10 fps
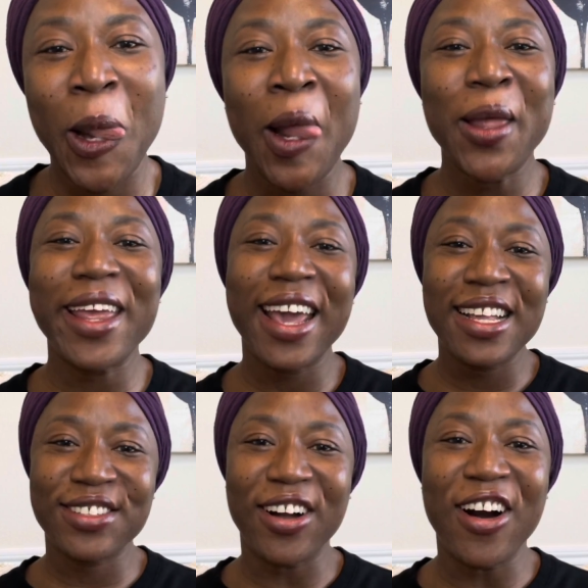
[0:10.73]
You guys
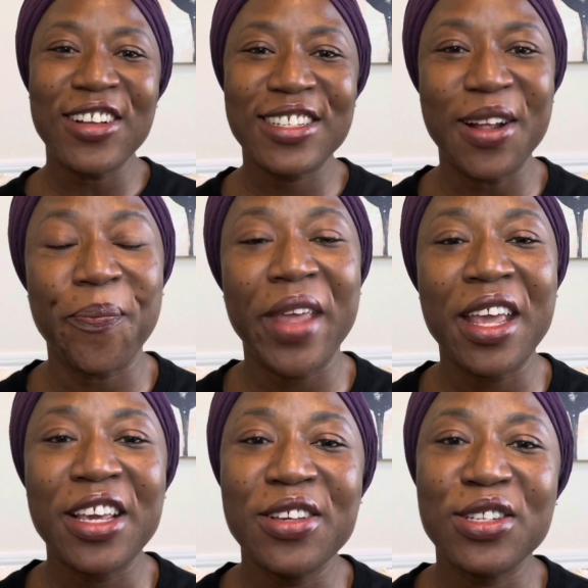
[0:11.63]
are awesome. Thank
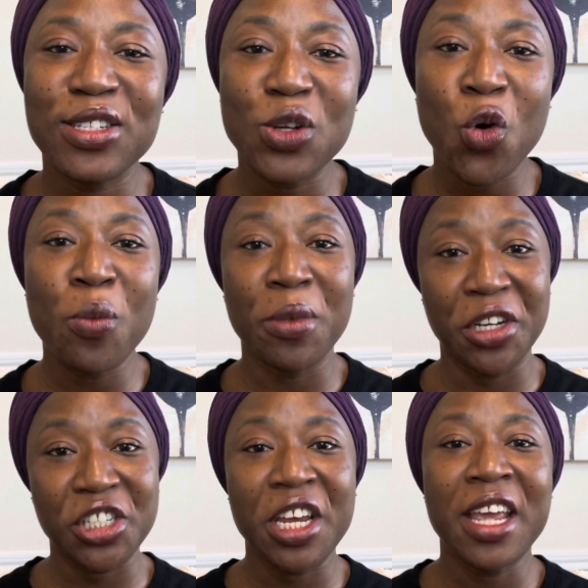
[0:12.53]
you so much.
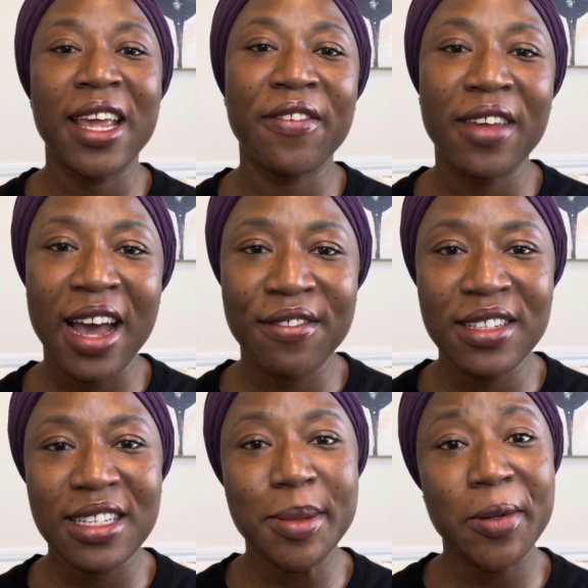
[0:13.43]
If you haven't
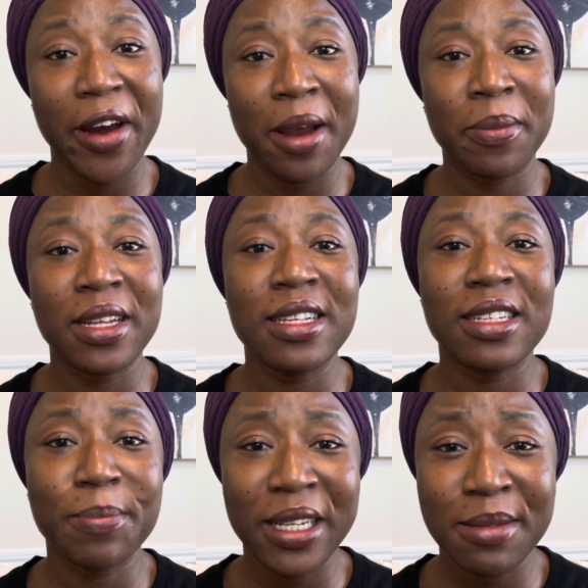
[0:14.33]
subscribed, please
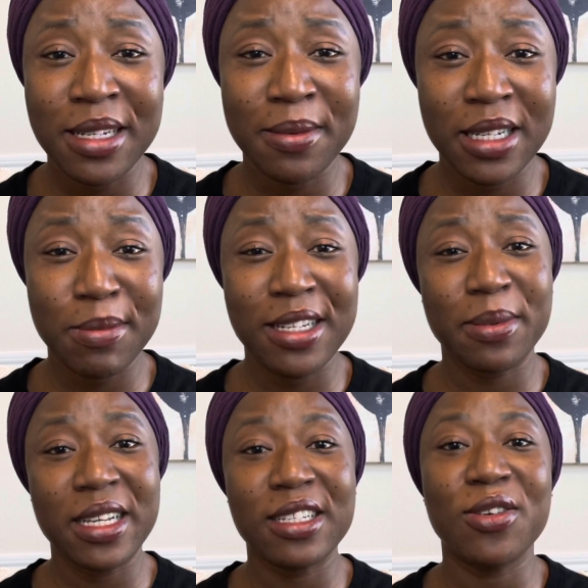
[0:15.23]

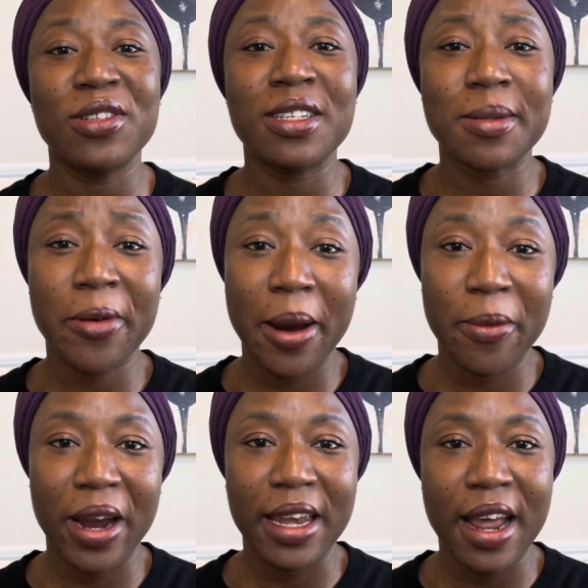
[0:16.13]
go subscribe
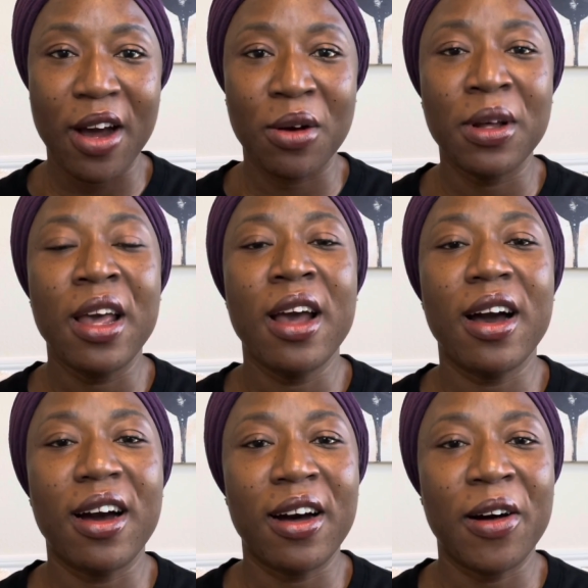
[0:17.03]
right now,
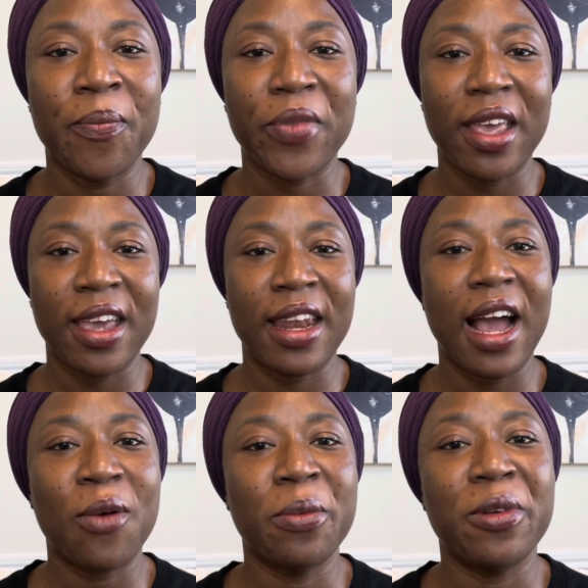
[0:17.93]
and I will
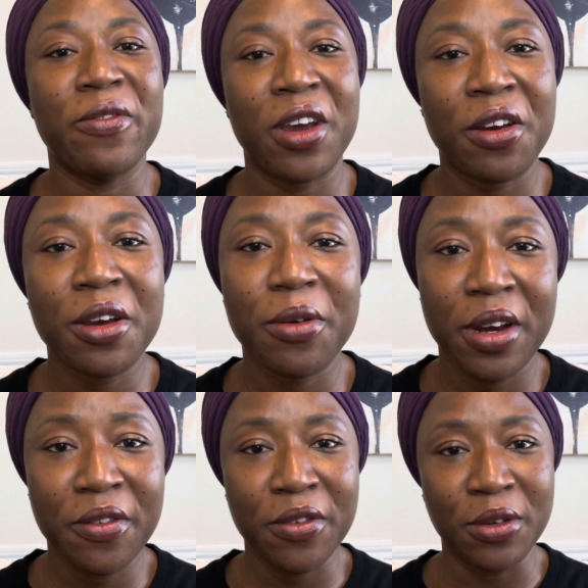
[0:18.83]
be very
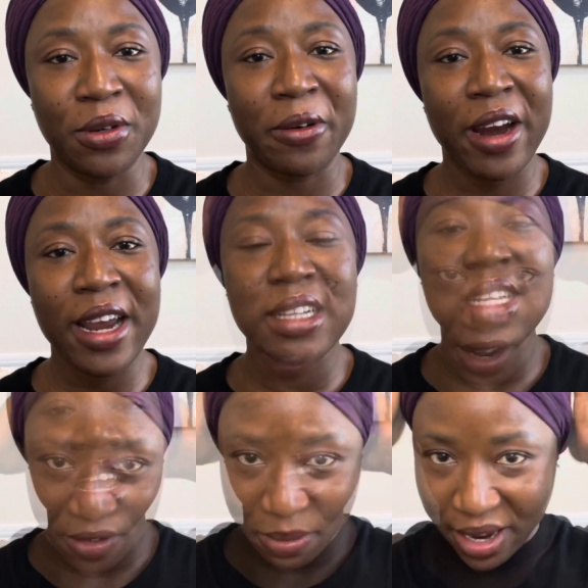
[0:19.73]
grateful. All right, never
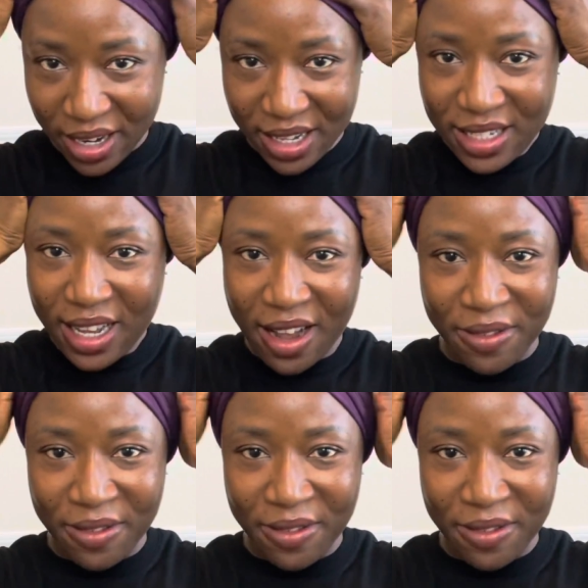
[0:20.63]
mind this scarf.